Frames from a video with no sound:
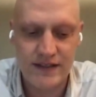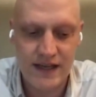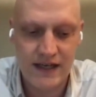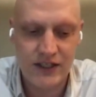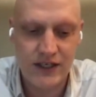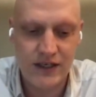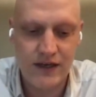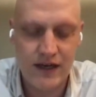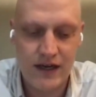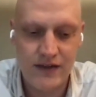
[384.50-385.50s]

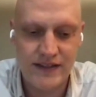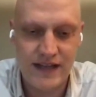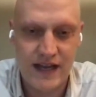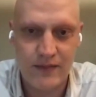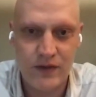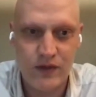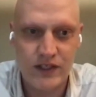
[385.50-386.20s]
segment,